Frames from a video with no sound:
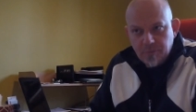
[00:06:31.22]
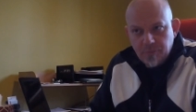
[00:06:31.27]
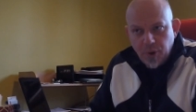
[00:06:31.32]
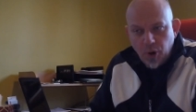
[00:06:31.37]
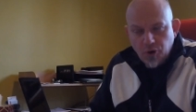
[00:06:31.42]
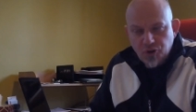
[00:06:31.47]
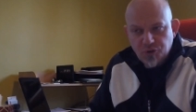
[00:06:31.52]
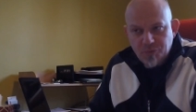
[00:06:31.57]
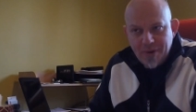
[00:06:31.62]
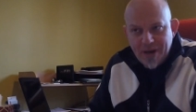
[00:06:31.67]

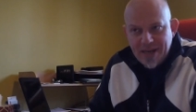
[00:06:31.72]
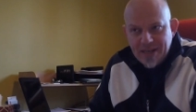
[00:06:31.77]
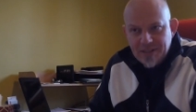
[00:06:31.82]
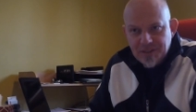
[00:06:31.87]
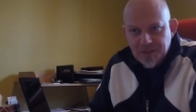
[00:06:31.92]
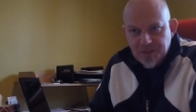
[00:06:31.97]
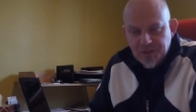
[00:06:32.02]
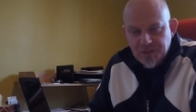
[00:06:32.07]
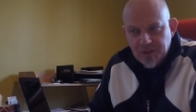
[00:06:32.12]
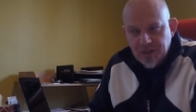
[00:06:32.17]

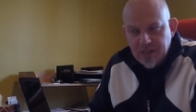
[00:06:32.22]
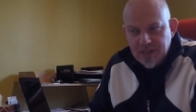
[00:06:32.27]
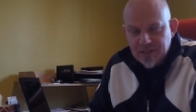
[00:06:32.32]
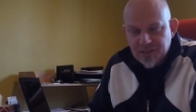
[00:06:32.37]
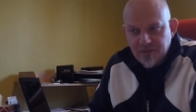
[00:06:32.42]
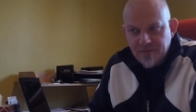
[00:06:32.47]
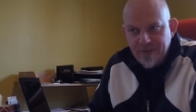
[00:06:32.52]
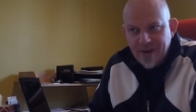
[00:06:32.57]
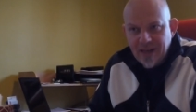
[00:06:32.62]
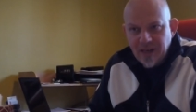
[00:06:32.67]
Postmates is
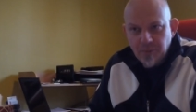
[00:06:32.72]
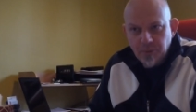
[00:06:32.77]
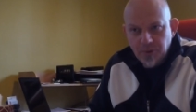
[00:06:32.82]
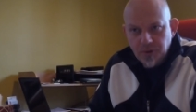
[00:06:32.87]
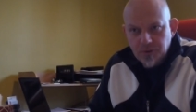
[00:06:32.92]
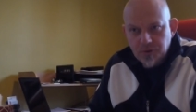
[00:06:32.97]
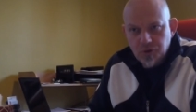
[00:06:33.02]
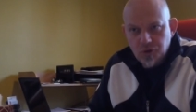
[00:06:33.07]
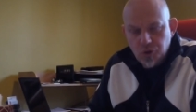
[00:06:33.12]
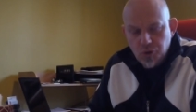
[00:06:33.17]

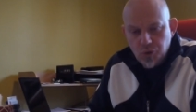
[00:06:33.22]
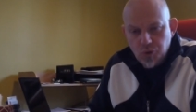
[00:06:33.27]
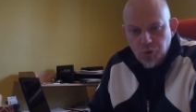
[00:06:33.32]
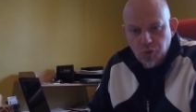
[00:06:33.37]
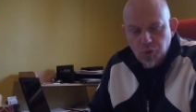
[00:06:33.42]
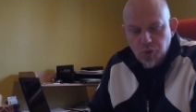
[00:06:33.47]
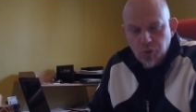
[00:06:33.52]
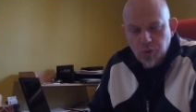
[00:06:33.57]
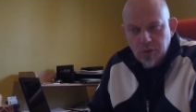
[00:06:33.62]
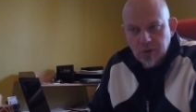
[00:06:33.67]
available
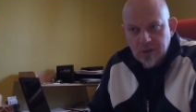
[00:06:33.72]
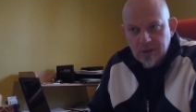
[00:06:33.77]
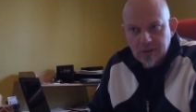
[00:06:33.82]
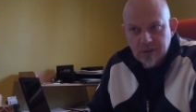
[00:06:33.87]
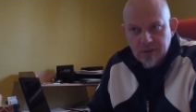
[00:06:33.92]
to